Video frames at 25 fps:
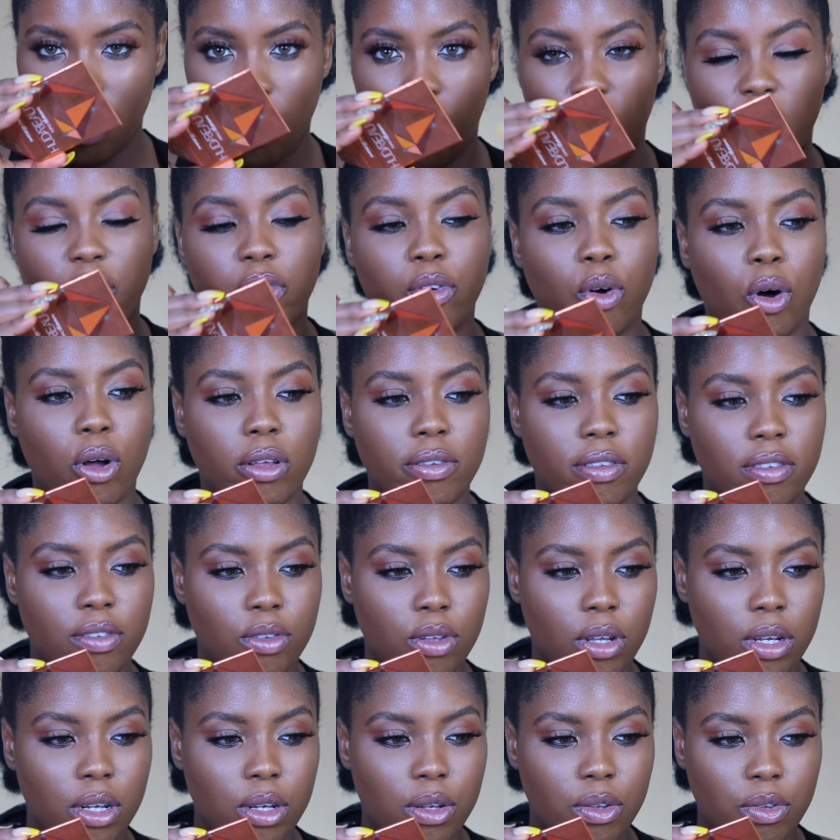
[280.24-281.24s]
Of course, it's
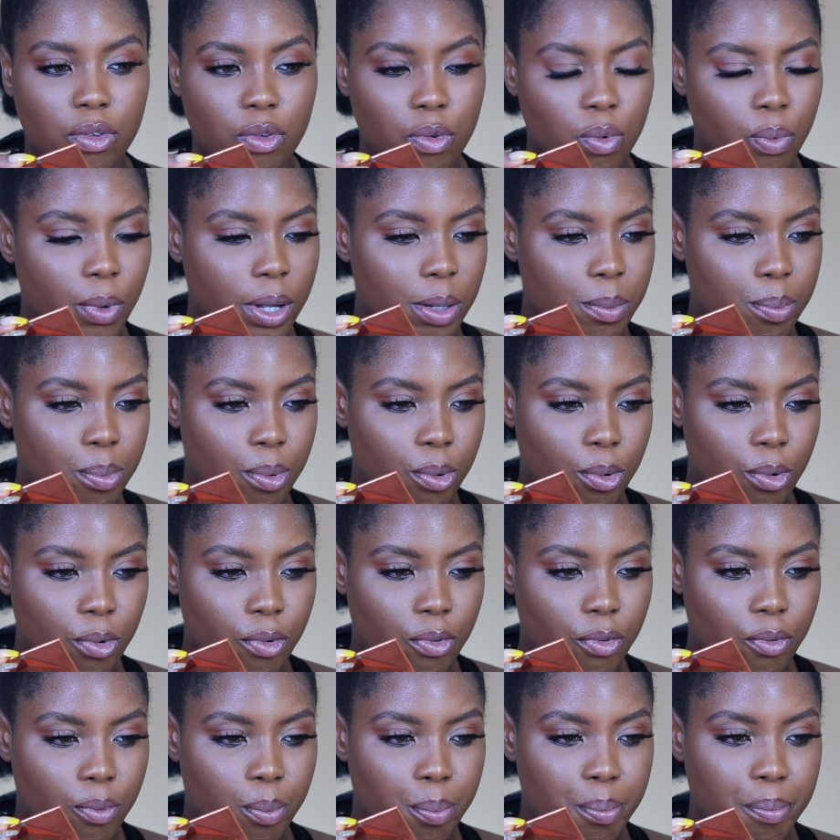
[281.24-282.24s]
not a sweat
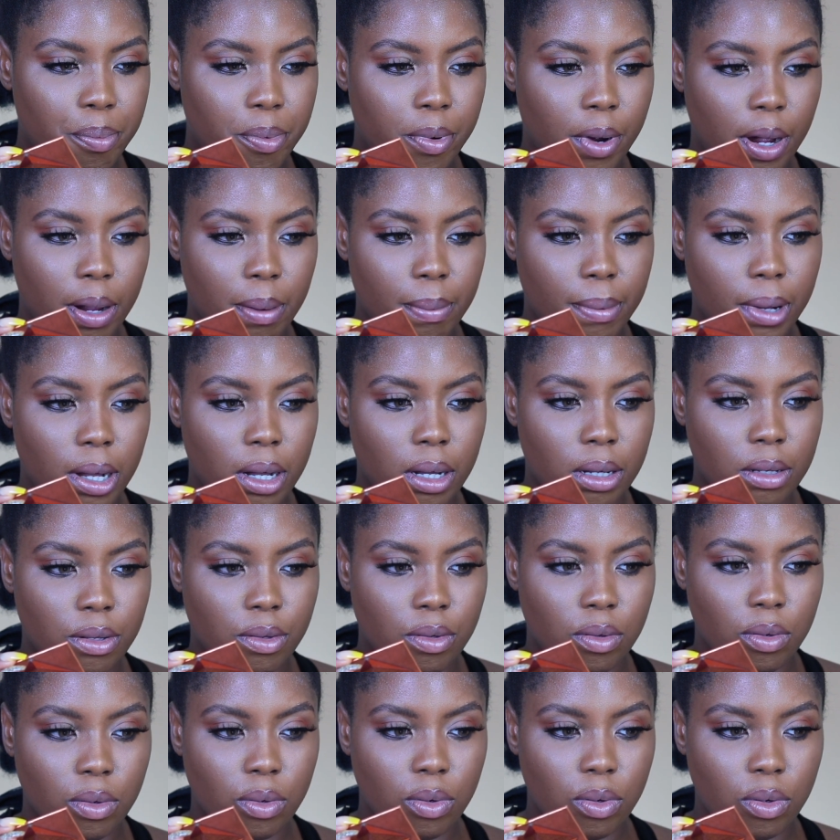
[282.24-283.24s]
proof primer,
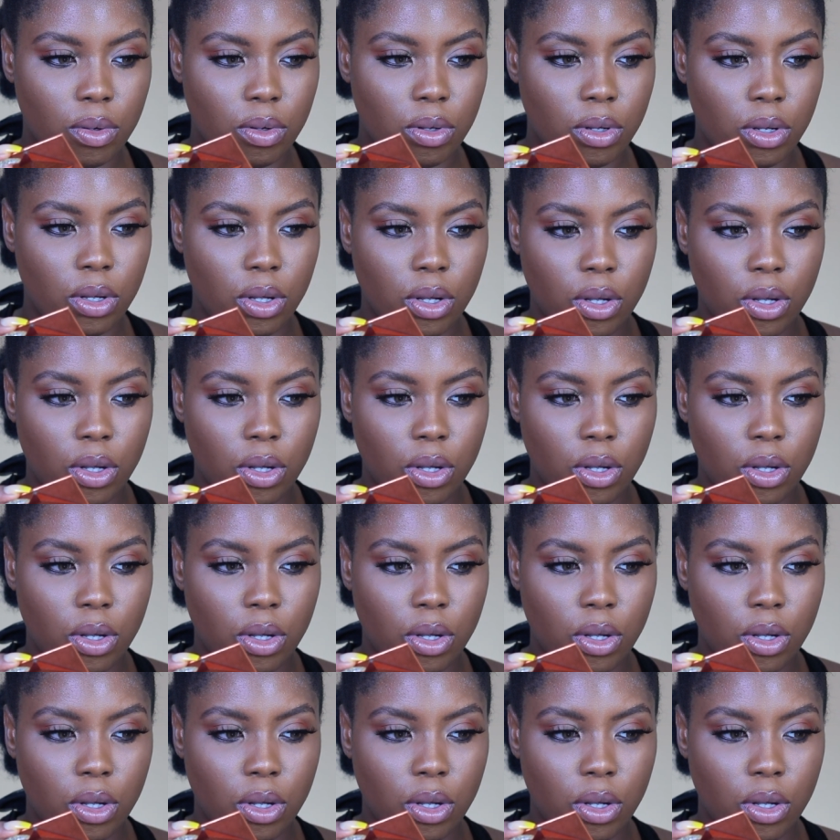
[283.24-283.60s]
so